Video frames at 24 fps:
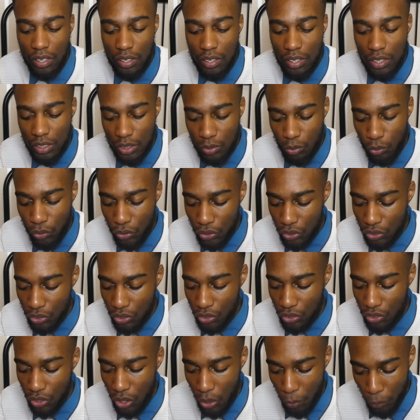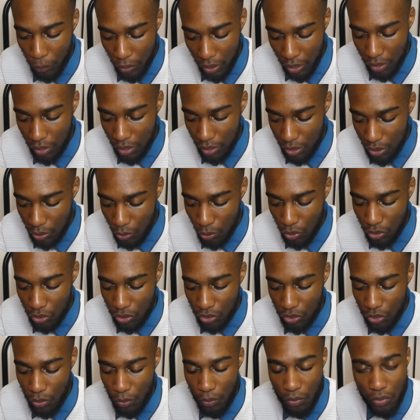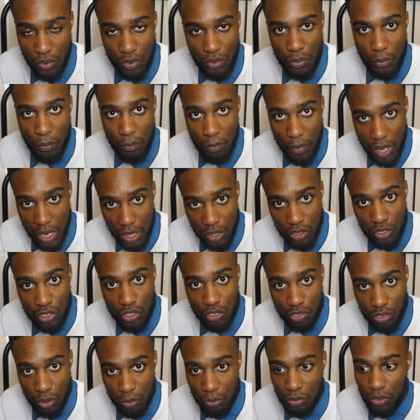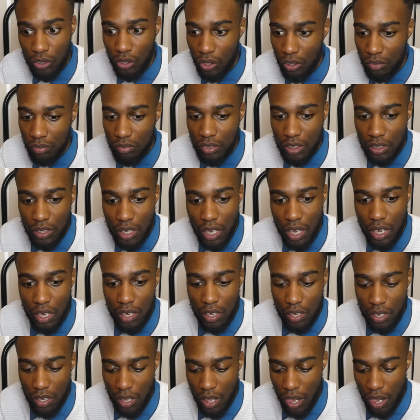this was the topic. This was the main scripture of today.